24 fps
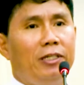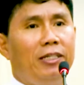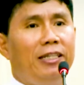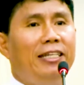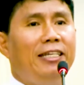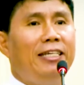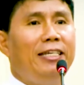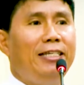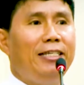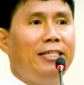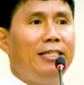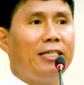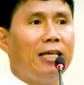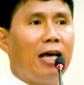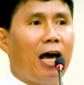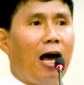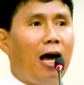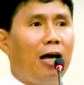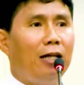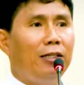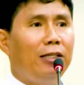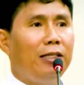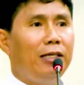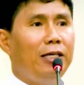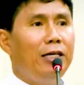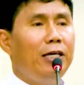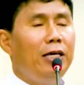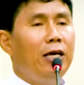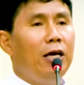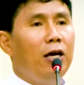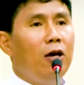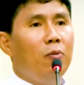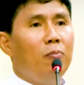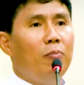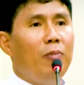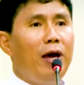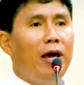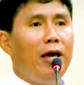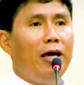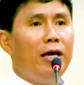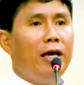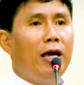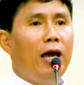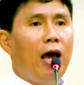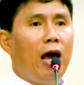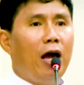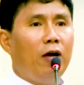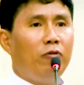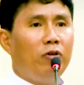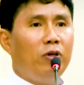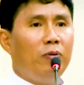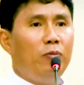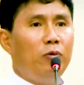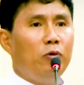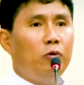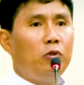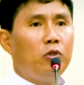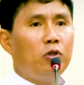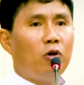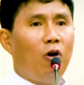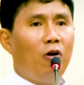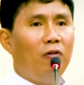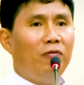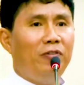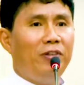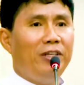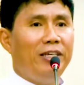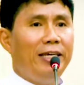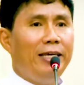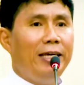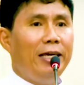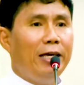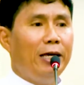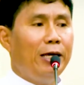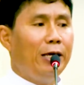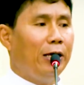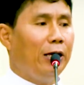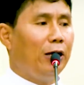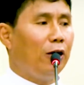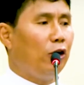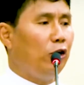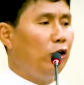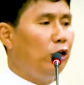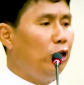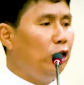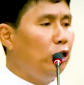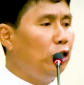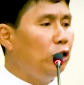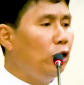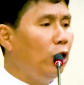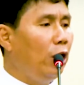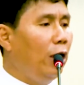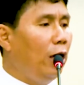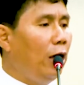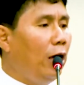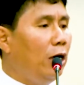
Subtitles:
These are the main attributes of the Ganesh.